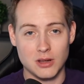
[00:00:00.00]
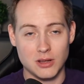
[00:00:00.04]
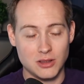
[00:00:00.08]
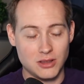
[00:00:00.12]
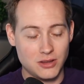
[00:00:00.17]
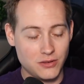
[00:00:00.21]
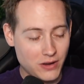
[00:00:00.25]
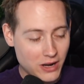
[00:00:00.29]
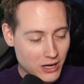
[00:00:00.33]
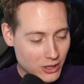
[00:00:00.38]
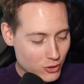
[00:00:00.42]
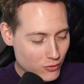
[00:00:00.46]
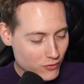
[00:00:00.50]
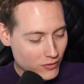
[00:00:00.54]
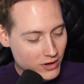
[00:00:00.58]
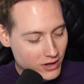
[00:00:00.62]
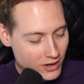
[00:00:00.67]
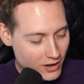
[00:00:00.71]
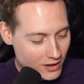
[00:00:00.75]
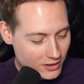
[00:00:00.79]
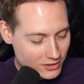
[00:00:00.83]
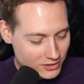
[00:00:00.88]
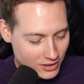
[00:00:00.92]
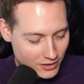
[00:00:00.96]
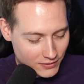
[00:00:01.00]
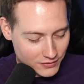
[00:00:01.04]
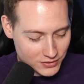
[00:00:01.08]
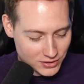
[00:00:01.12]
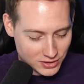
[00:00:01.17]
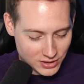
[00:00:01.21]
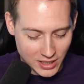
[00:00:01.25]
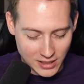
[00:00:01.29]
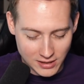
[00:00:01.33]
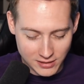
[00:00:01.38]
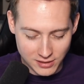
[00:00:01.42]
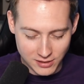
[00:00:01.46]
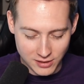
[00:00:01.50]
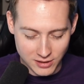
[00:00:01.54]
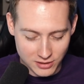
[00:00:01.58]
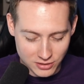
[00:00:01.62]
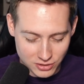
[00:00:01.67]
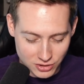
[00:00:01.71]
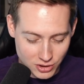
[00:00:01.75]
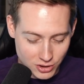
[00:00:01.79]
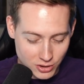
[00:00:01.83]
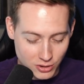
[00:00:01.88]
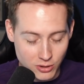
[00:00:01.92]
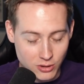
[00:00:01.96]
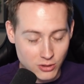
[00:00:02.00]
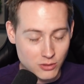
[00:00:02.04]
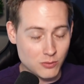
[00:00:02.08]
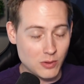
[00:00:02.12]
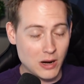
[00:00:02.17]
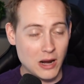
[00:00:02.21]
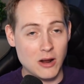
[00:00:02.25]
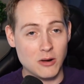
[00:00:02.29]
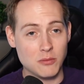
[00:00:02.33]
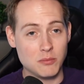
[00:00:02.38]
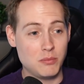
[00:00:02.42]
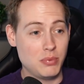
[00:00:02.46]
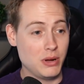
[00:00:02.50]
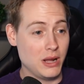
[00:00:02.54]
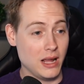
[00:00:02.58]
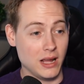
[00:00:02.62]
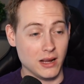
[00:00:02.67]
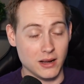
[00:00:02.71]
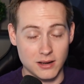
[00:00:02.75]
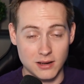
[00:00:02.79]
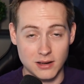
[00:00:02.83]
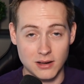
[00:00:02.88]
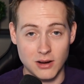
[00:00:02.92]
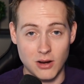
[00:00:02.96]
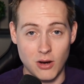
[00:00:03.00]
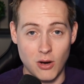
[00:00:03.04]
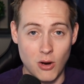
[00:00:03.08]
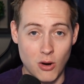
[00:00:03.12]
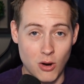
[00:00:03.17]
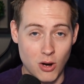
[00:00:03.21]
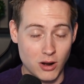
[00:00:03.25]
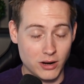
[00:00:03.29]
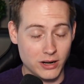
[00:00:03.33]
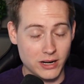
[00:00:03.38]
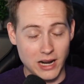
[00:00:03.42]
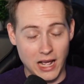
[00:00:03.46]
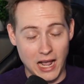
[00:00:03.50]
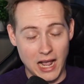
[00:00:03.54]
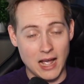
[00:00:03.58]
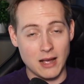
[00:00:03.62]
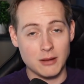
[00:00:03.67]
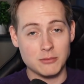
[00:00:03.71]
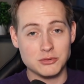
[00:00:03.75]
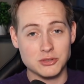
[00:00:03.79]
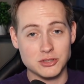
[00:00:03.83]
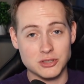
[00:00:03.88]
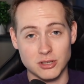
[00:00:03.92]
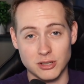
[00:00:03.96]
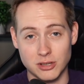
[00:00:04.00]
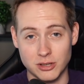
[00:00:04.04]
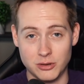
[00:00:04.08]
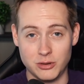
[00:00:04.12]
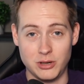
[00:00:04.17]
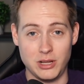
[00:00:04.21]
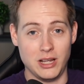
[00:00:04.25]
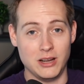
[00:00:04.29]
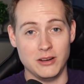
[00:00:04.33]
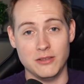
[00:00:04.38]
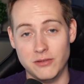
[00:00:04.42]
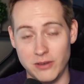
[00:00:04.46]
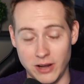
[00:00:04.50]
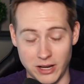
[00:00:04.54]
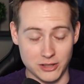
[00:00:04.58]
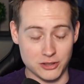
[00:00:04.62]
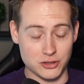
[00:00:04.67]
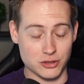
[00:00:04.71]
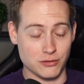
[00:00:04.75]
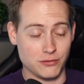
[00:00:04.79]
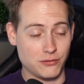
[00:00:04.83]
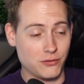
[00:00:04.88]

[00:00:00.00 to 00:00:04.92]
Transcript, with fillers: The Vancouver Canucks have sent this third round pick on an absolute adventure.